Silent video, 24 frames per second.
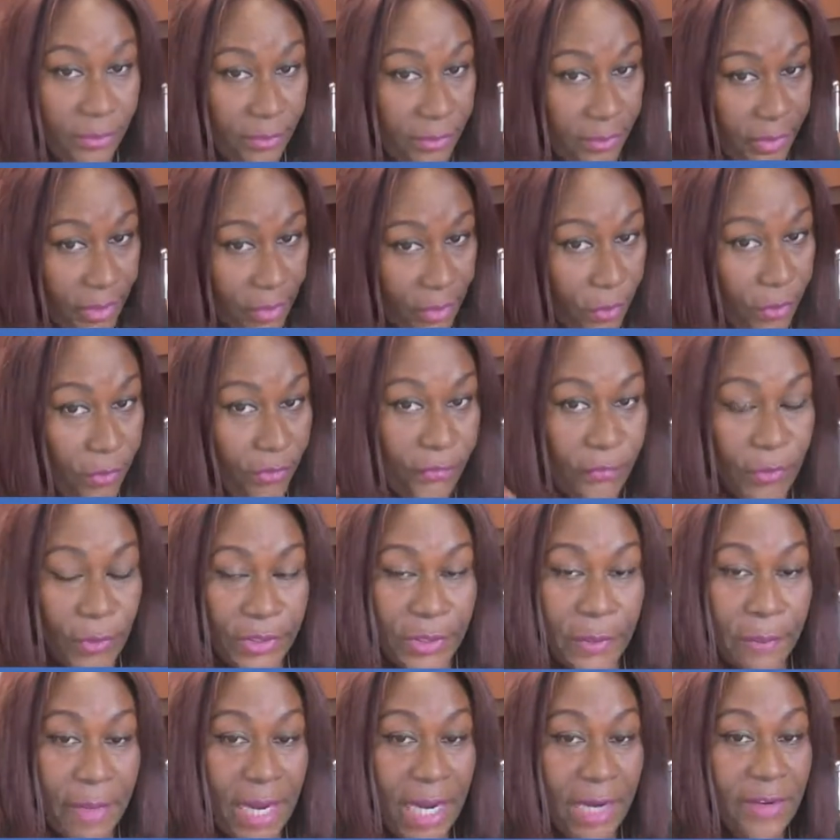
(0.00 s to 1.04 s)
So for
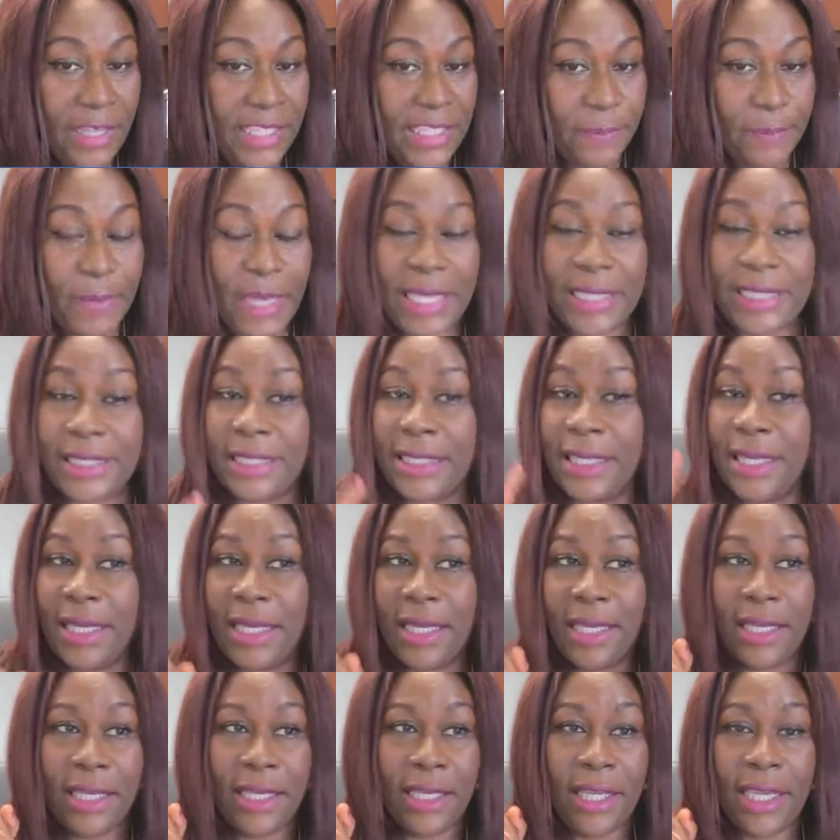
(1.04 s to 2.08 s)
the marriage-based,
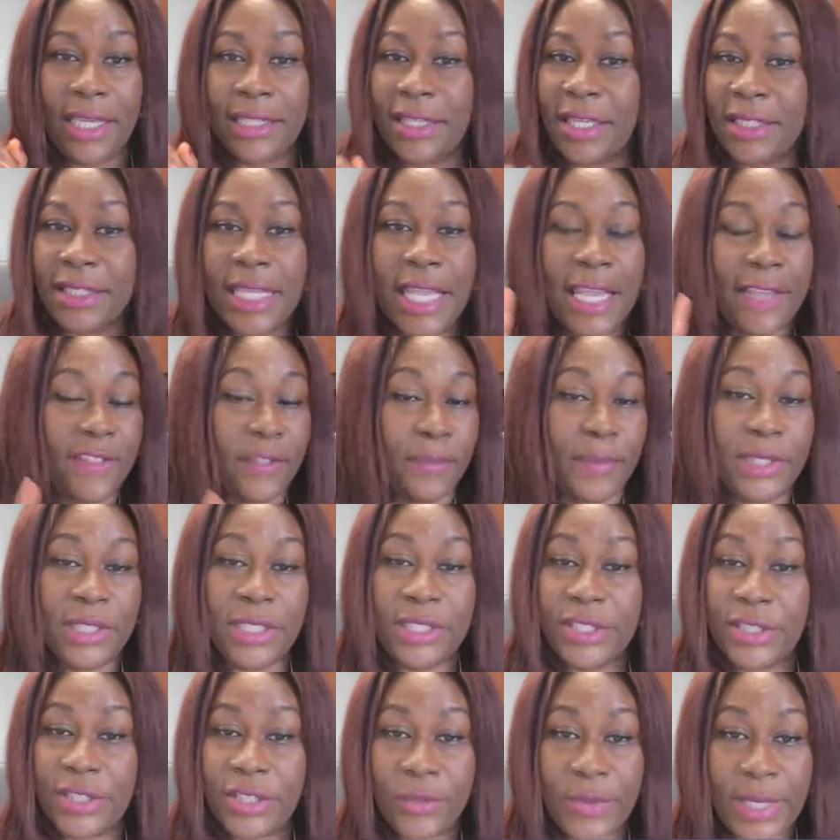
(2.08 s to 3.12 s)
it doesn't have to be
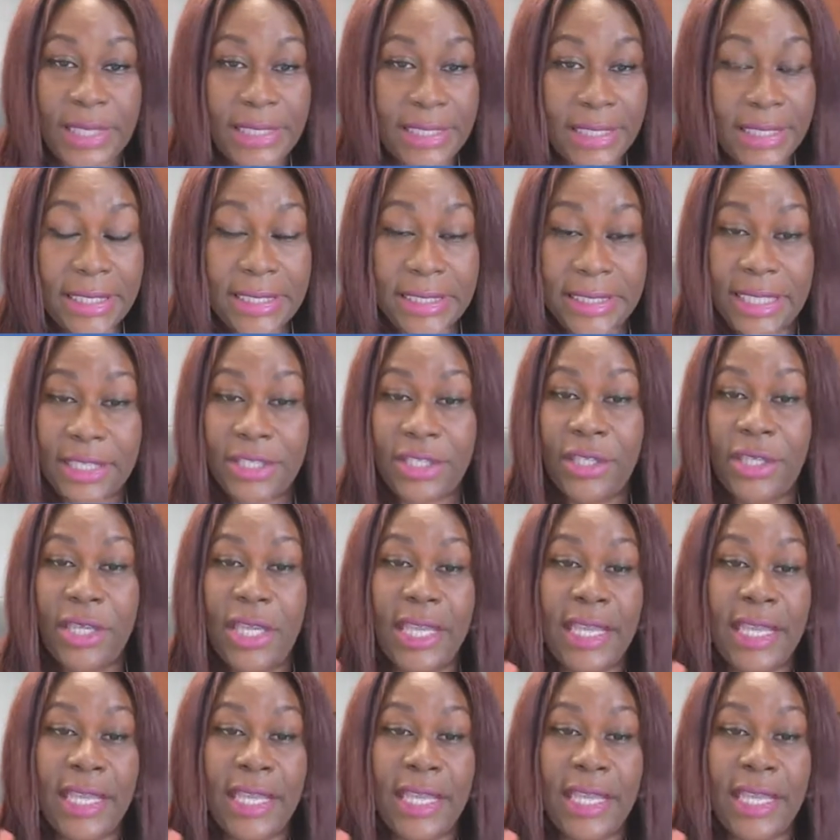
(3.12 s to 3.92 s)
just a U.S. citizen.